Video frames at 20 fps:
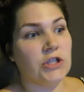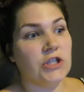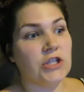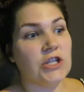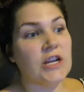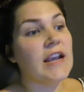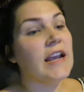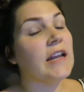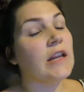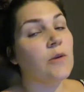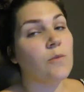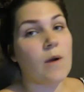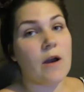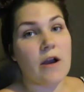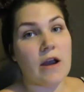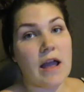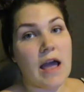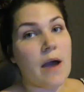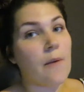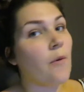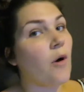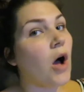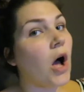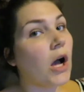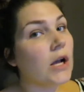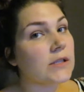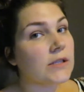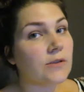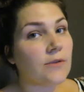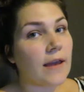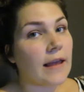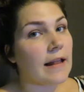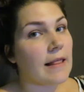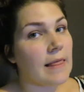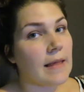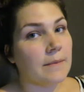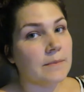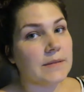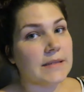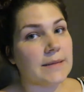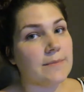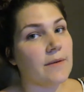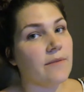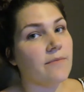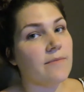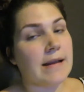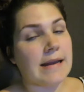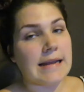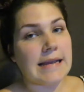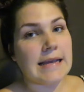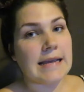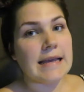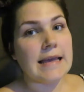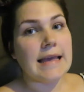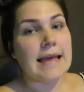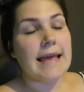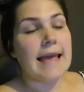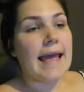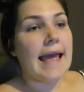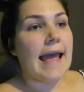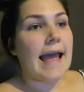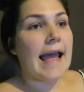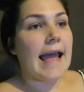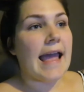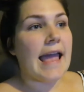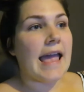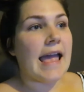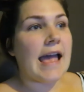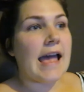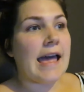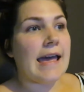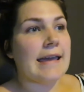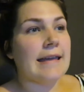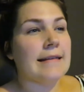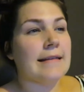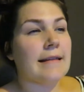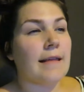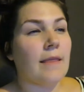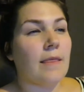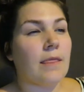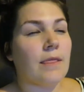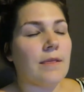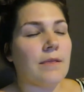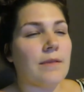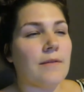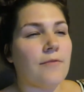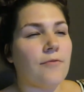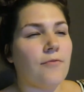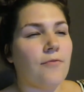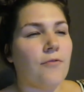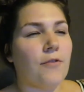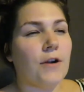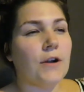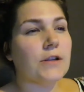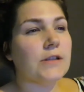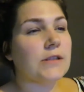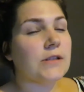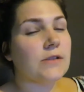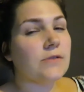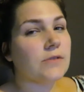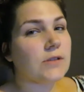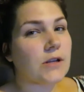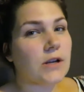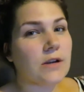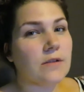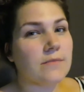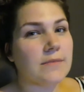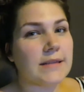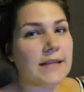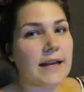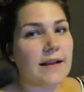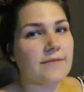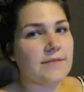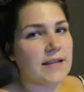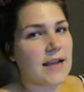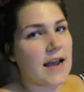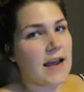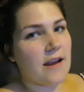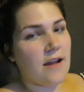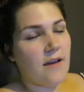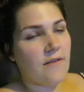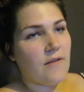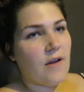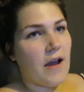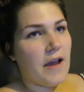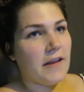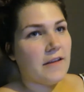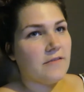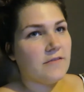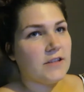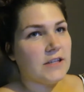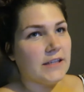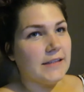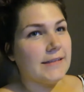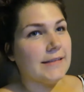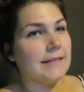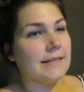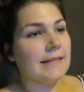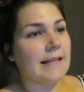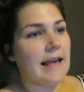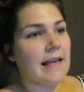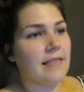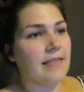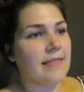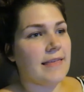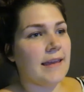January I will also get a lump sum of money. And the first 2 terms that I've done, I've kind of just let